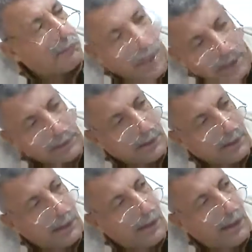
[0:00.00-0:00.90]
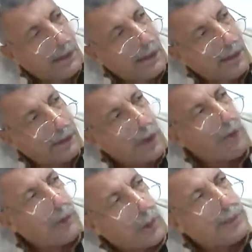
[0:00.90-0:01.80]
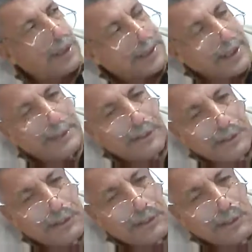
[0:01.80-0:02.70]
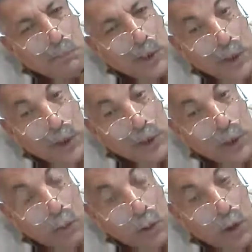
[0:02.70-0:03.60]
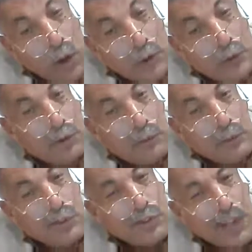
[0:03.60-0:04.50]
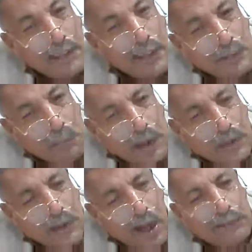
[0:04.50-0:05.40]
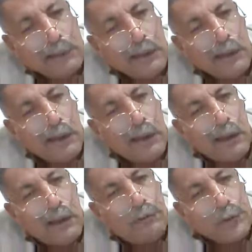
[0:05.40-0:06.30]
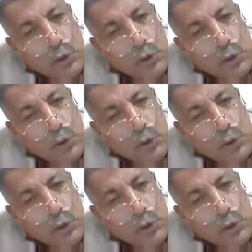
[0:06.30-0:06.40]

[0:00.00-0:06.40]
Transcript: But you have already read some earlier works which stand as a background for